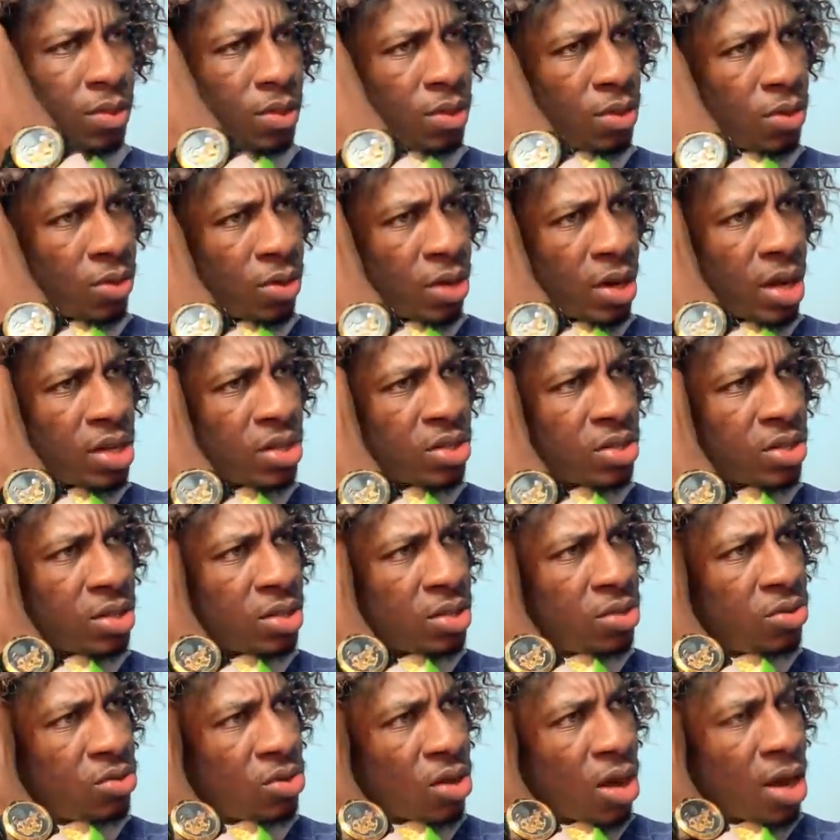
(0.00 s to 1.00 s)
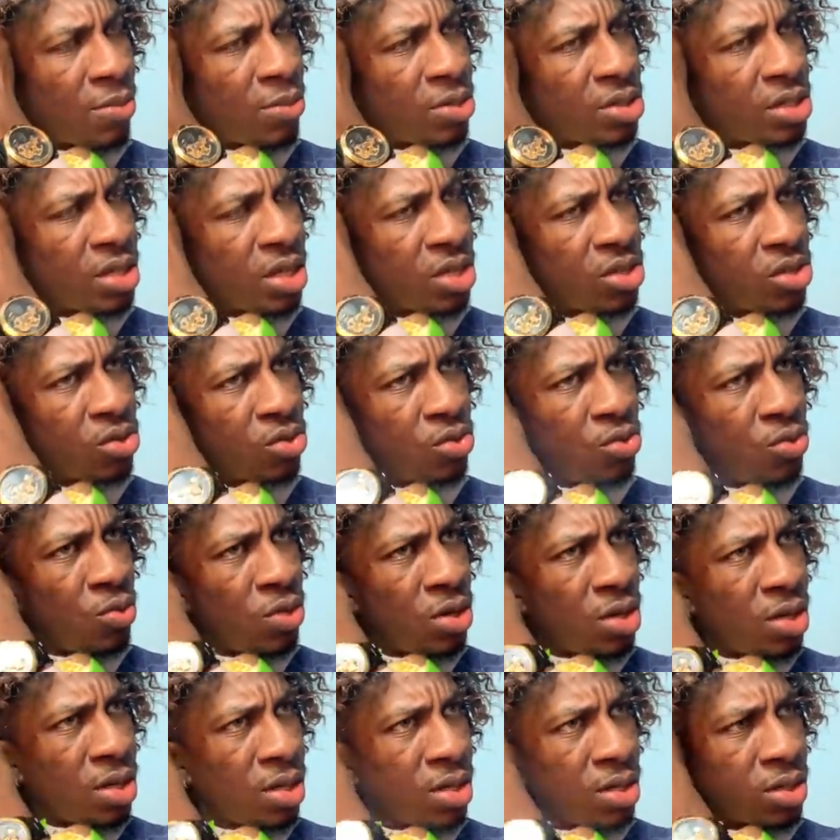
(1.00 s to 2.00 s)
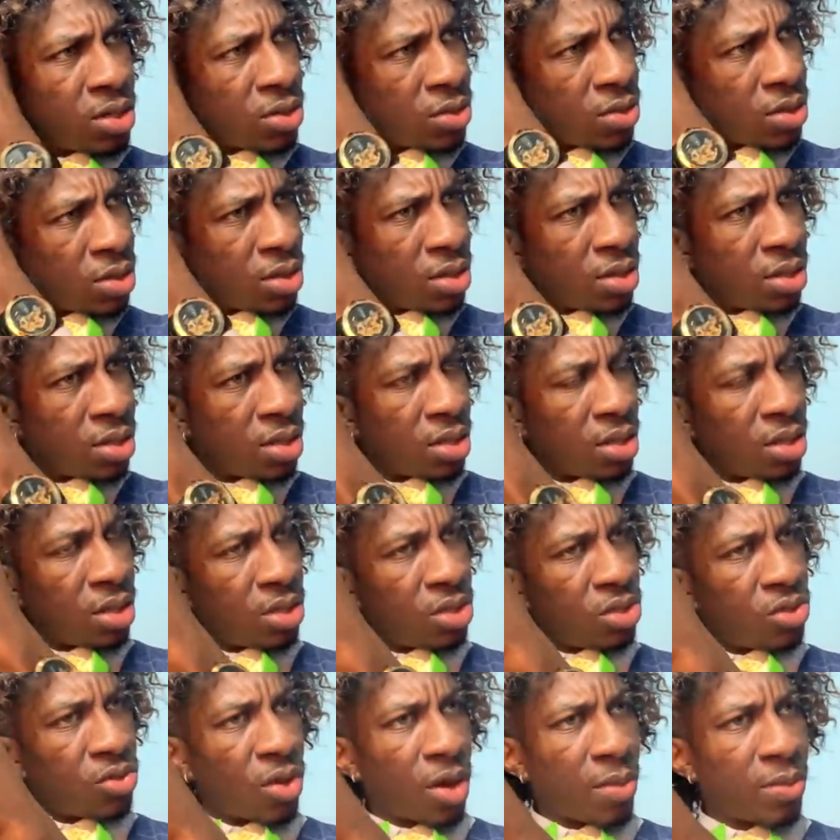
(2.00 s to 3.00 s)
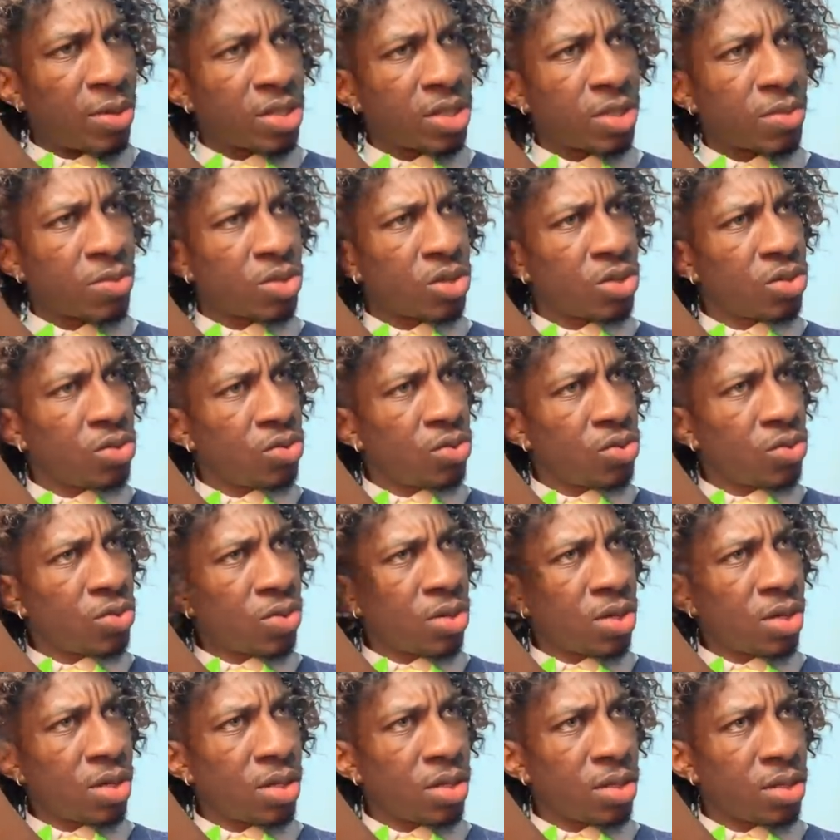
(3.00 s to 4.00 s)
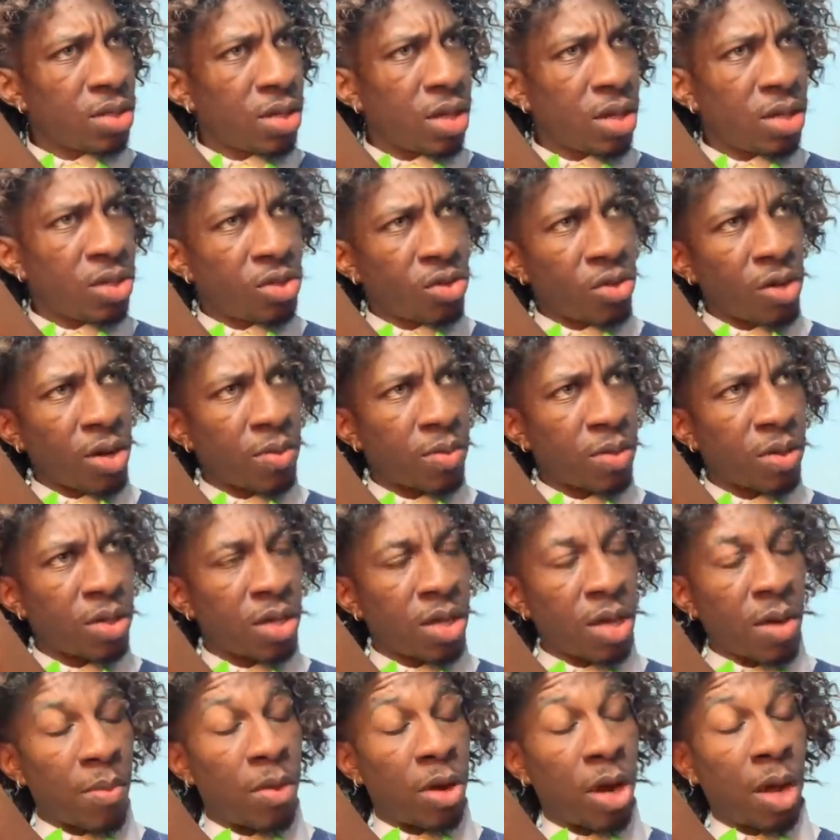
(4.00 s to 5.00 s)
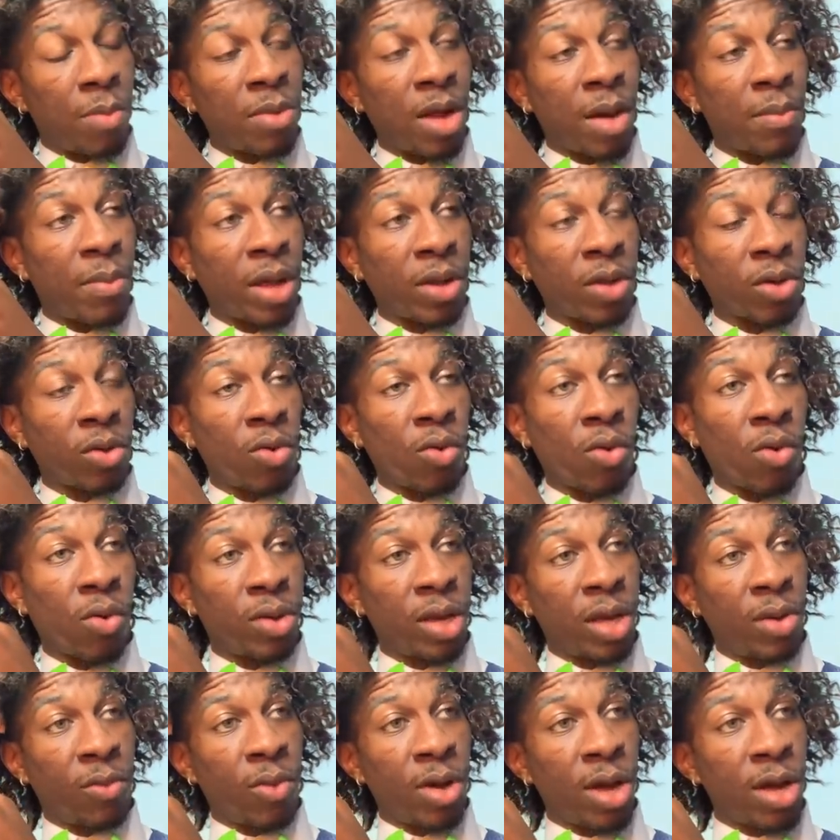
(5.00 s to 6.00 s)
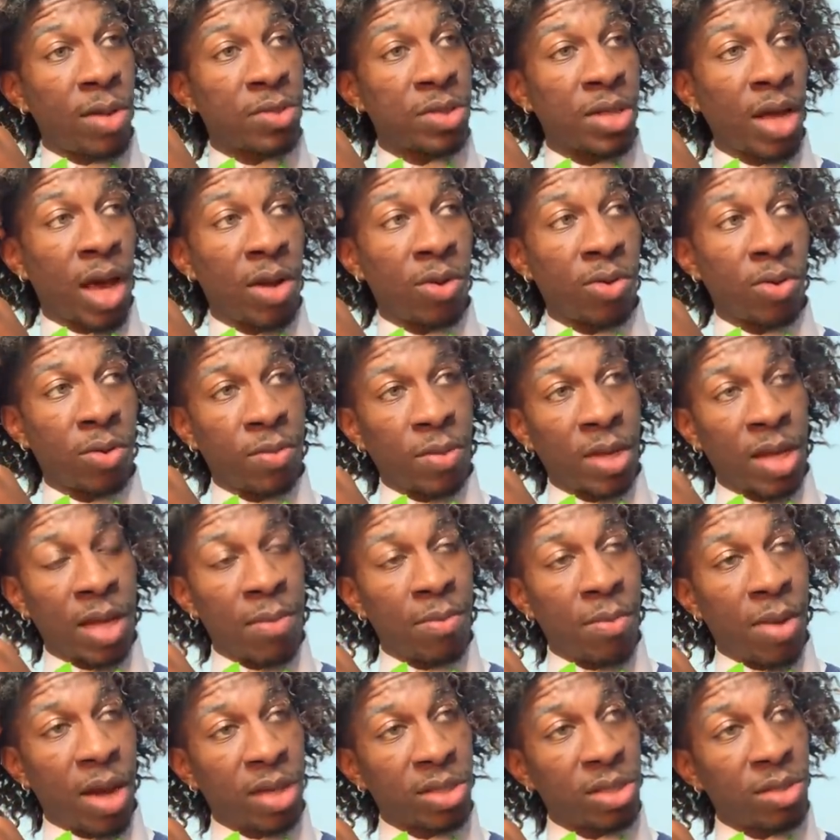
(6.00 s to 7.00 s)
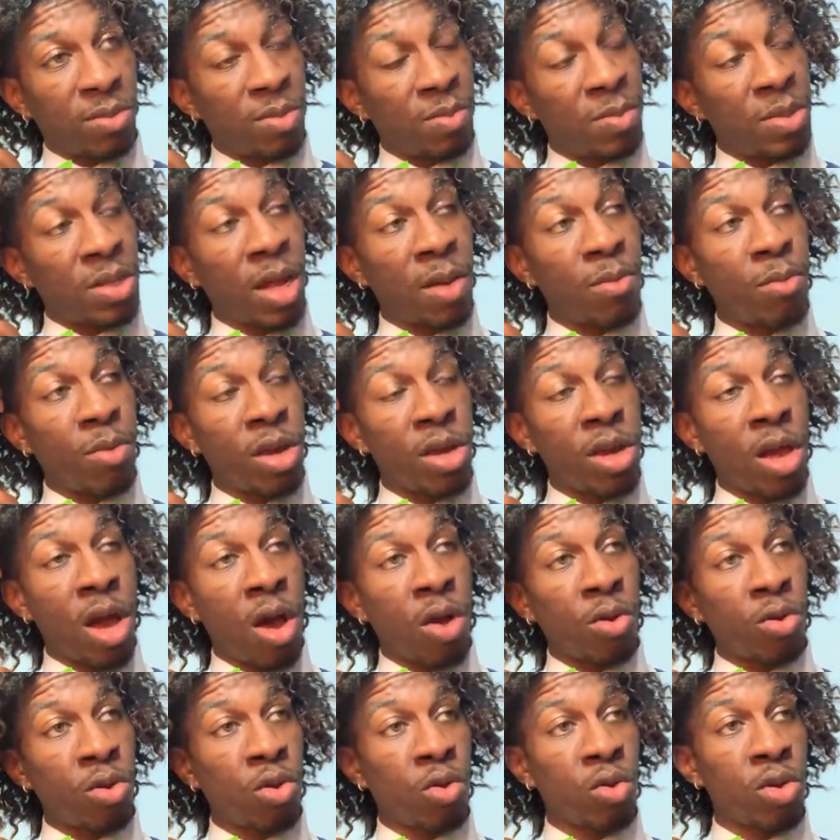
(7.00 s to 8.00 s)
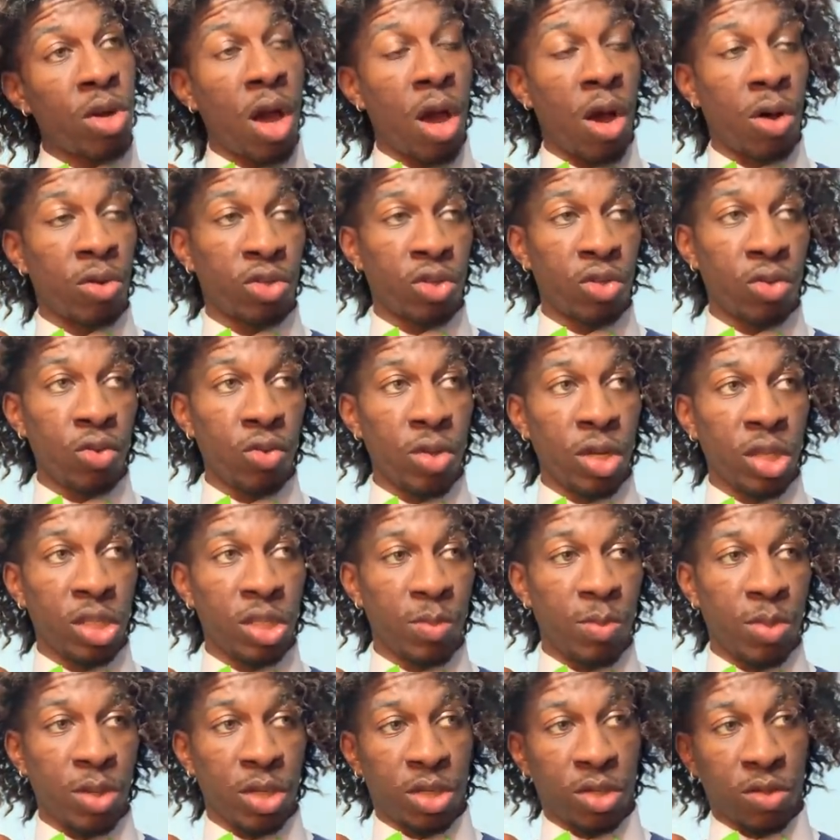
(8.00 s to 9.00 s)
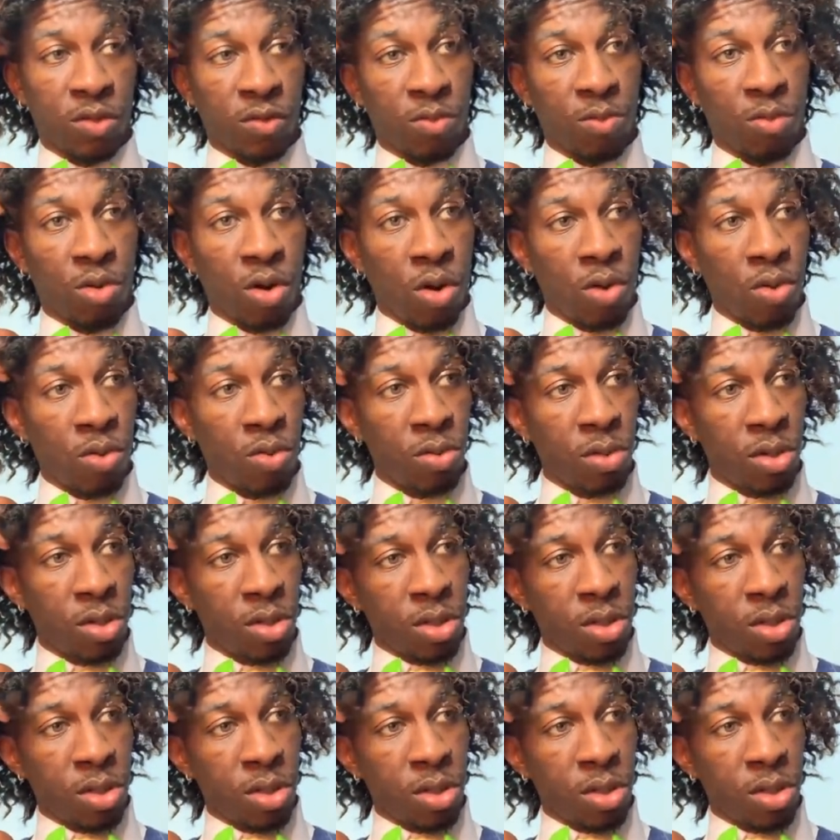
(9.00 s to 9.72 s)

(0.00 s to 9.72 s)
or that's you saw how much that suit was, or how much them shoes was, they tripping. But I'm not about to go on their website or inbox them and be like, man, y'all know y'all too expensive, bro.